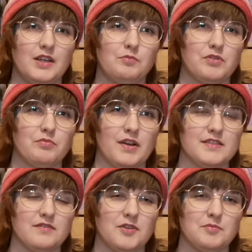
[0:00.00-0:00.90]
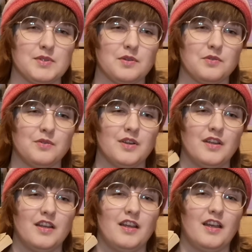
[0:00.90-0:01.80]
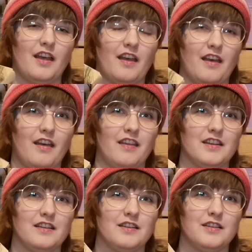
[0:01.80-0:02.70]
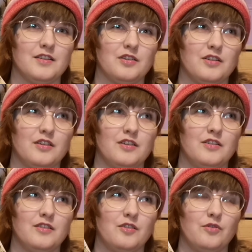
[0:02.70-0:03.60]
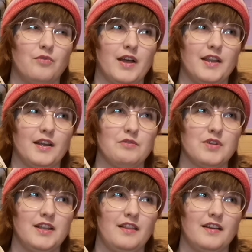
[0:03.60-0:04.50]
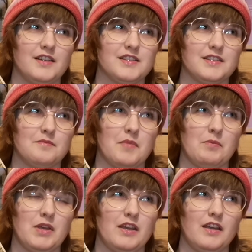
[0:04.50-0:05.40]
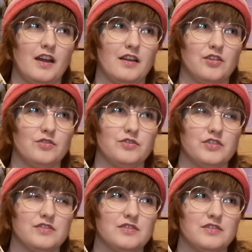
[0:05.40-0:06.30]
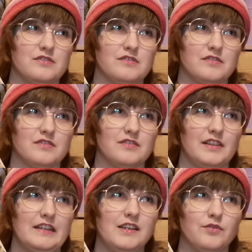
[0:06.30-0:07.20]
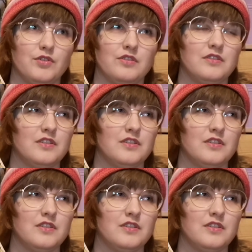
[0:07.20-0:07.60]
deep depressive episode, and when I realized maybe I could just leave